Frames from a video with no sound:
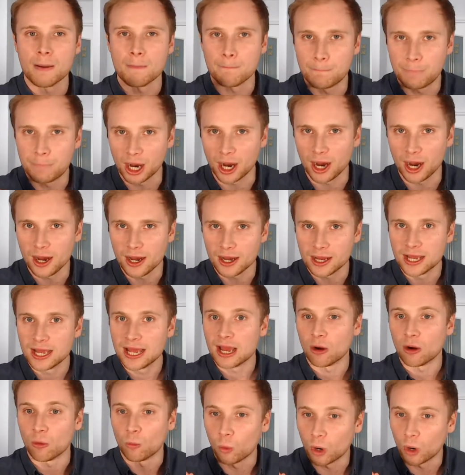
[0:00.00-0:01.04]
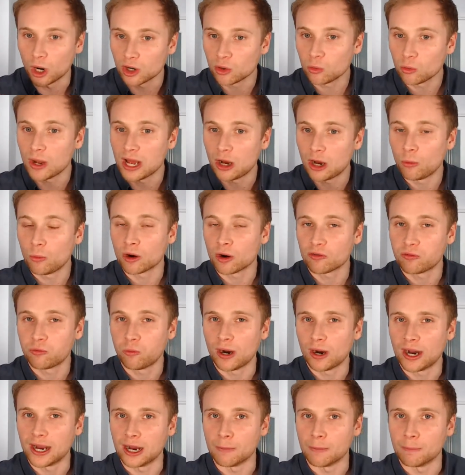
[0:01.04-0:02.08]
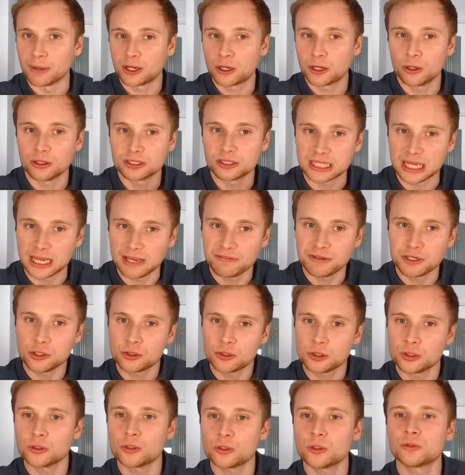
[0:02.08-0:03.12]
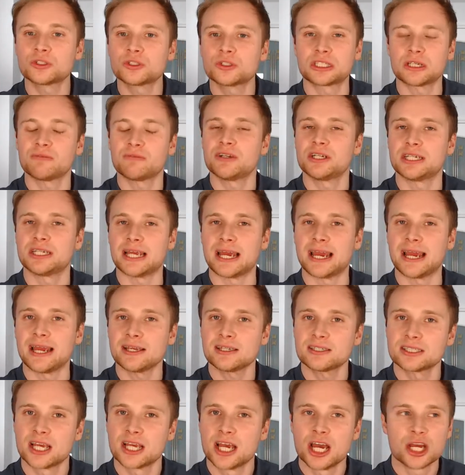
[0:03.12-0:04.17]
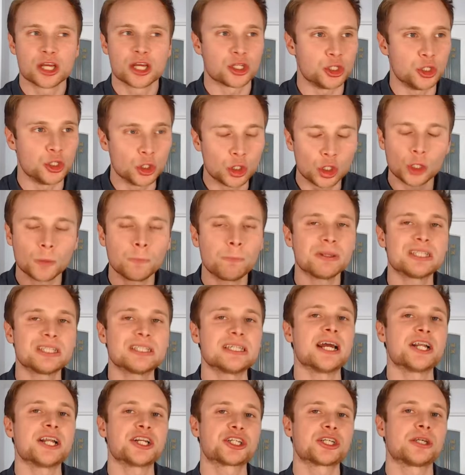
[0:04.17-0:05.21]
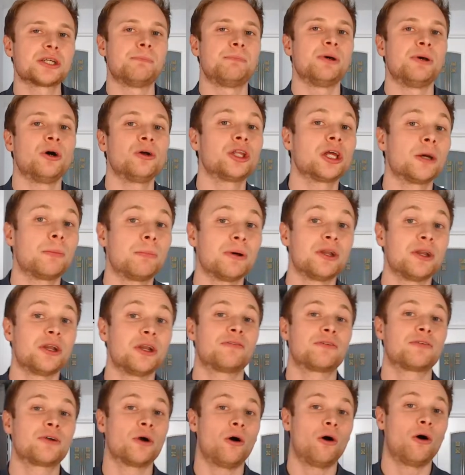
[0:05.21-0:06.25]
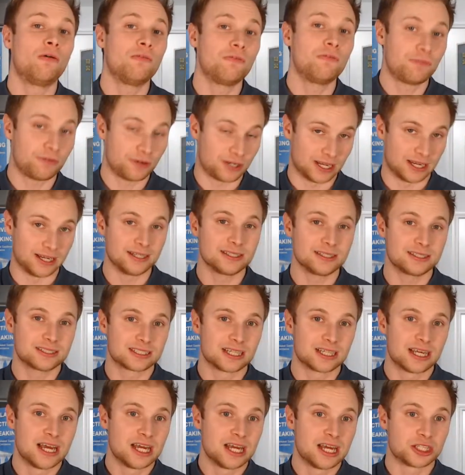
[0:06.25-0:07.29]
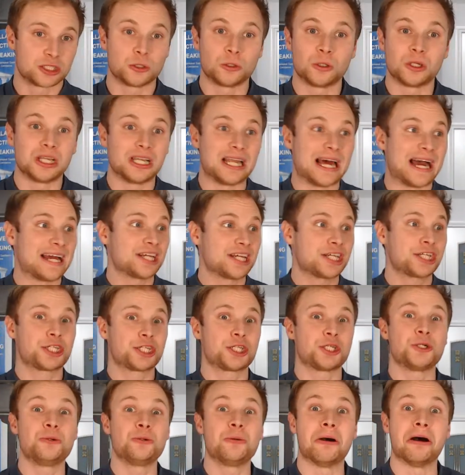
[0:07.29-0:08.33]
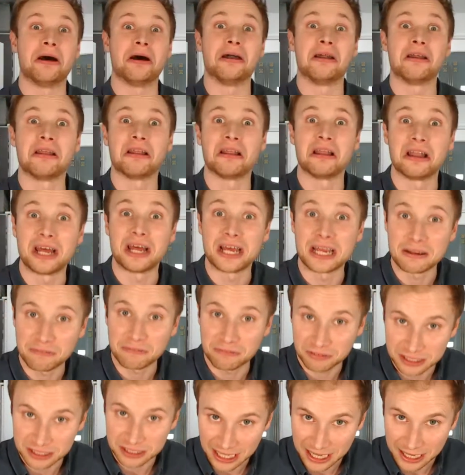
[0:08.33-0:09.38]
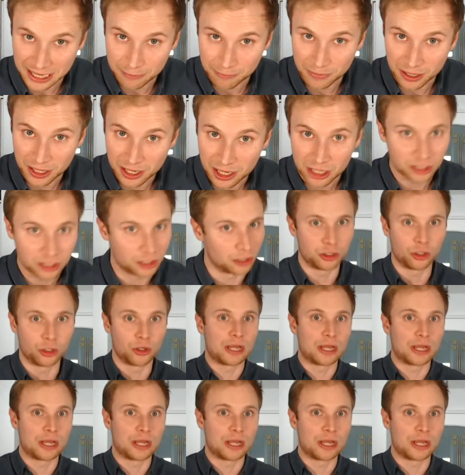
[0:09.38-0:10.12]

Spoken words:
but one well worthwhile, because if you do those 7 days, you could potentially build up enough confidence to last you a lifetime. Now, don't